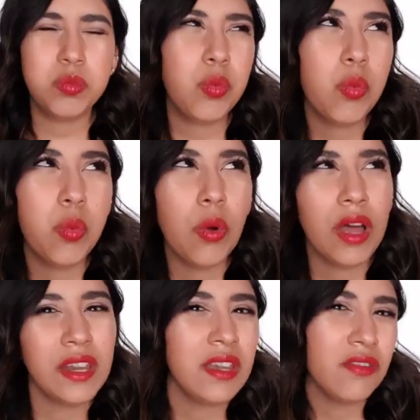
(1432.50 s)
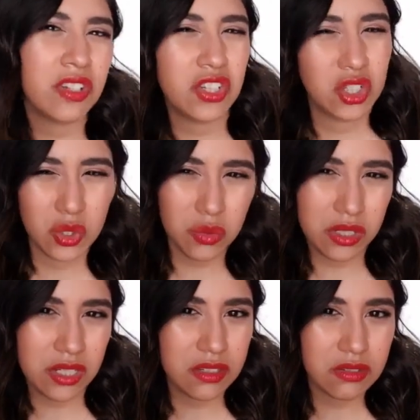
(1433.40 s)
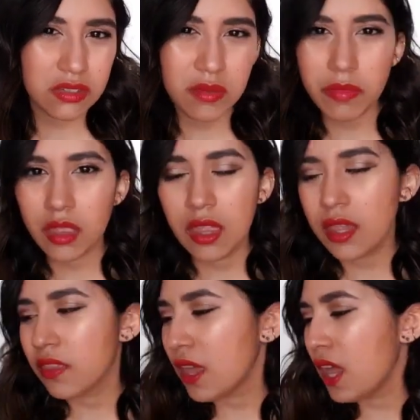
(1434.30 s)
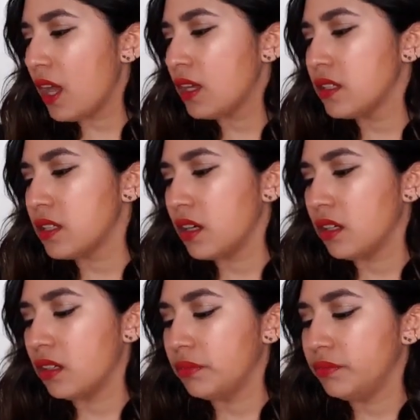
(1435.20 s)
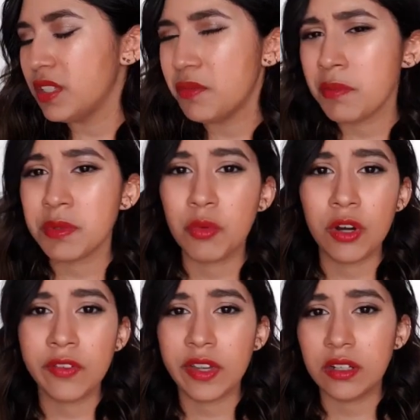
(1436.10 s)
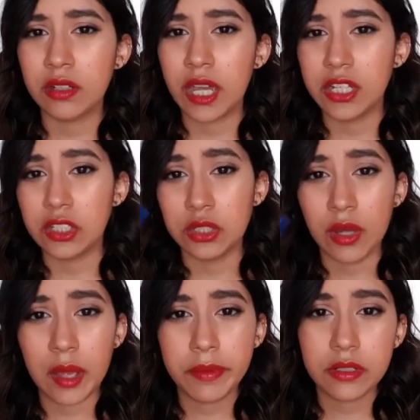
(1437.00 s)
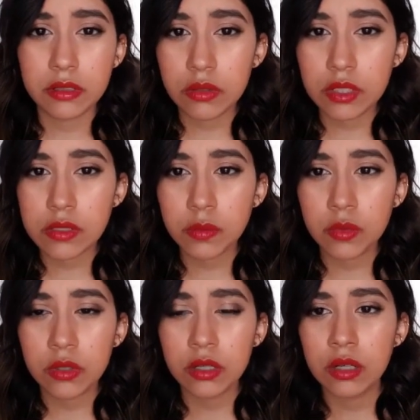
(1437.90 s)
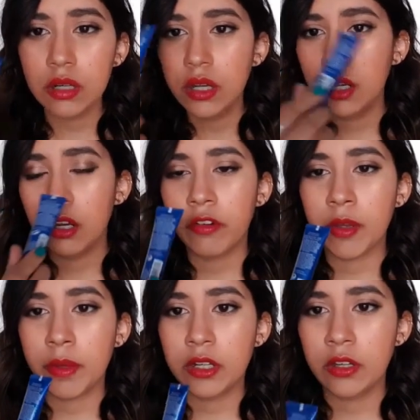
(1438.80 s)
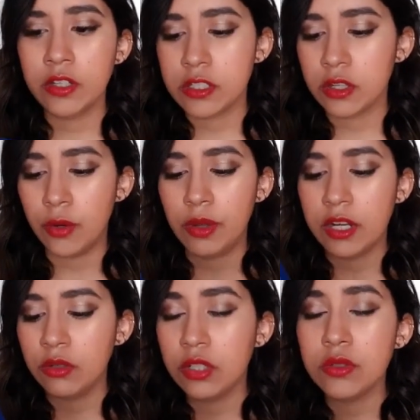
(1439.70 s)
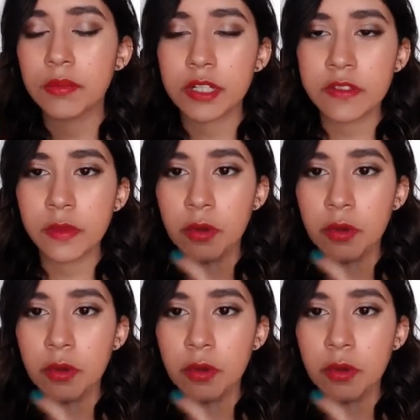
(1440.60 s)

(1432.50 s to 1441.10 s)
1 every 2 weeks or something like that. Sometimes more if I do happen to notice more around my nose. So I don't use much of the